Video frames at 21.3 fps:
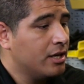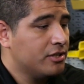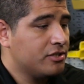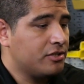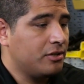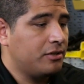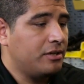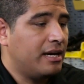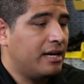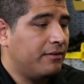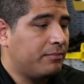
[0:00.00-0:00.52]
So
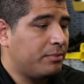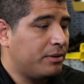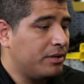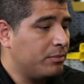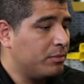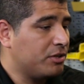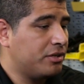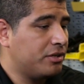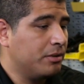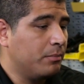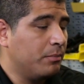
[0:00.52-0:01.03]
you have pretty
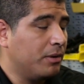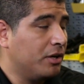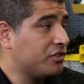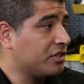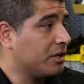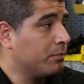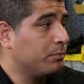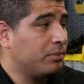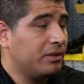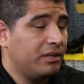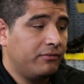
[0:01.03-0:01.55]
much the
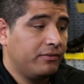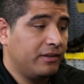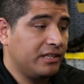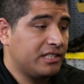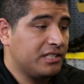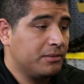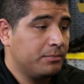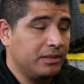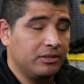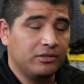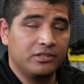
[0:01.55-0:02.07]
most complete
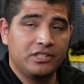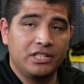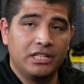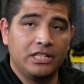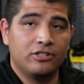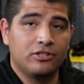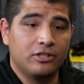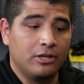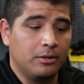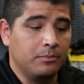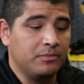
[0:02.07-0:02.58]
flexibility
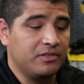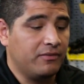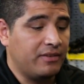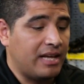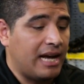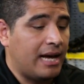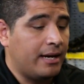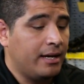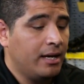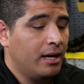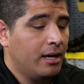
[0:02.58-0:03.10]
in terms of
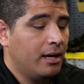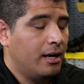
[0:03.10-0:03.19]
that.